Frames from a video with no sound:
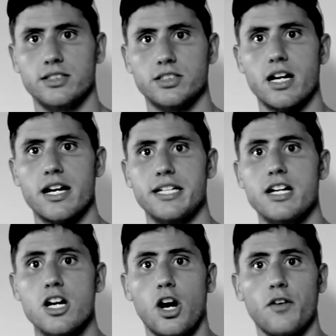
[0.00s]

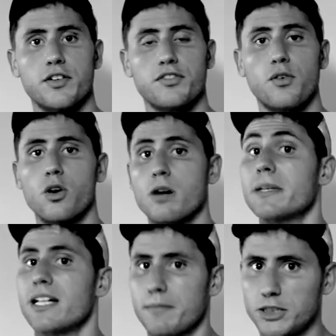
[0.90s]
side of your forearm
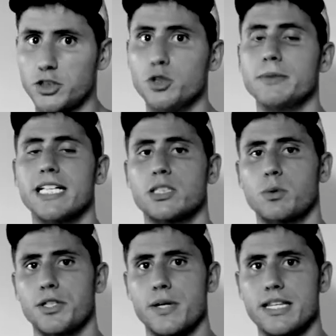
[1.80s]
and I'm assuming that's
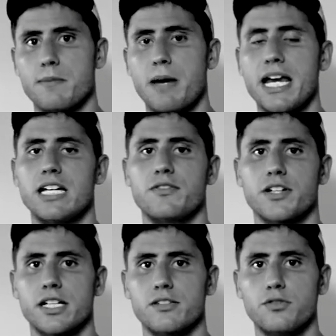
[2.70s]
where you get the pain if
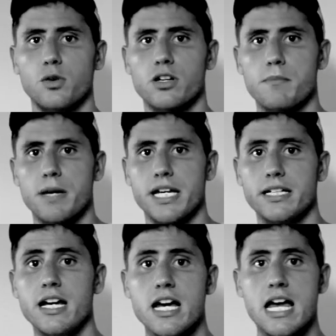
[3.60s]
you're getting forearm
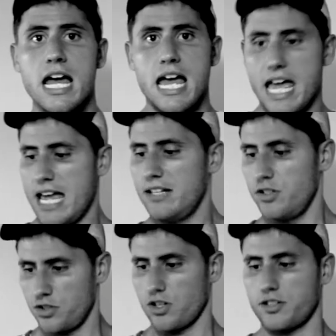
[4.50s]
pain and
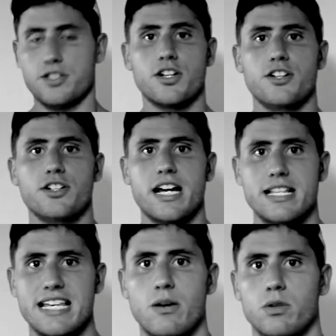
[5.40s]
you start to turn your
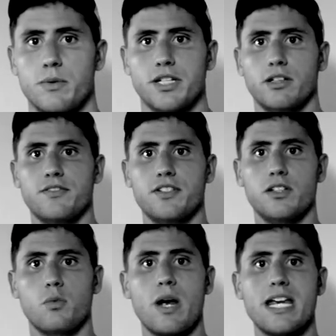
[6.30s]
hands outward when you're lifting
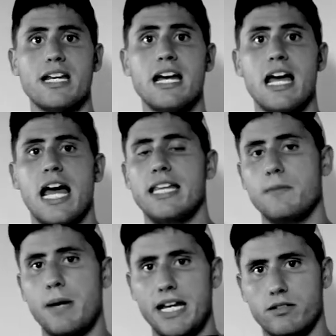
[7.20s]
the weight and
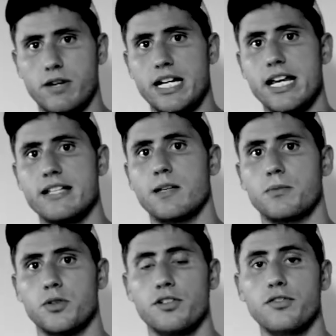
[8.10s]
the pain radiates
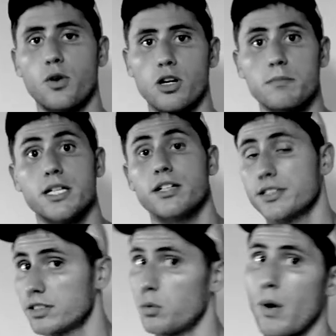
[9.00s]
up through your forearm
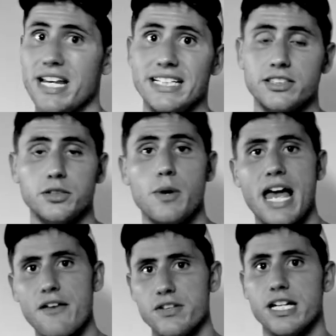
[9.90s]
because the weight is too
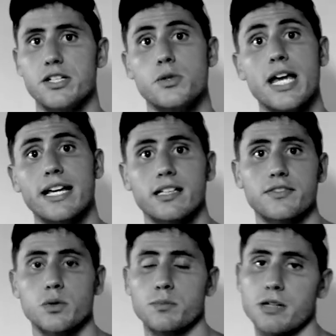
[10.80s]
heavy and you can't
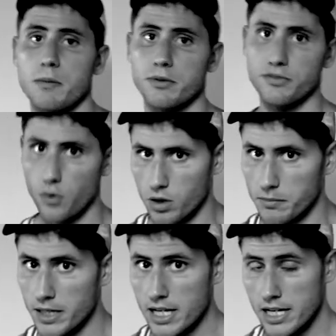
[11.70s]
lift it a proper
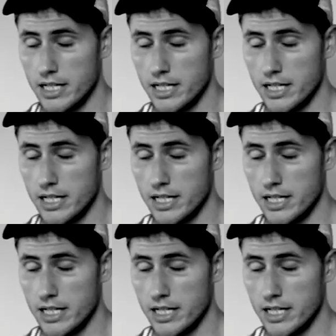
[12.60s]
form.